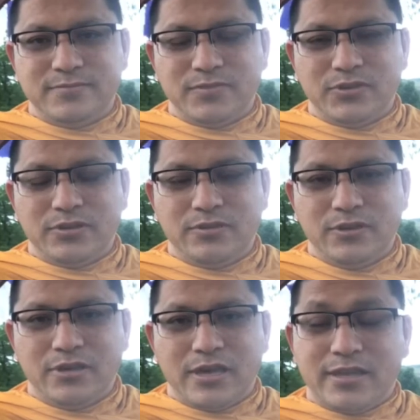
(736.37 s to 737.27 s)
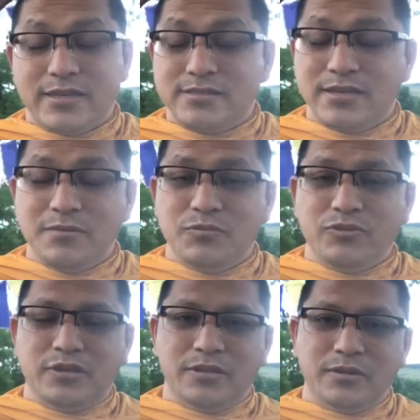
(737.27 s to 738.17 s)
Yeah? And that's same
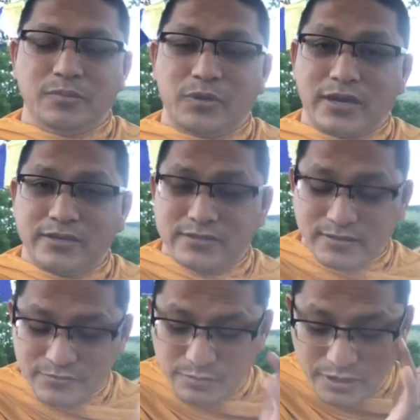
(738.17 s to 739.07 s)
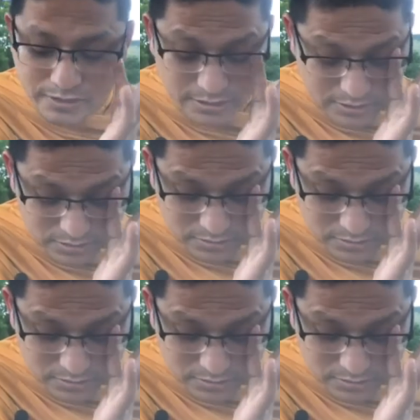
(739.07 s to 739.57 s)
with the practice of a meditation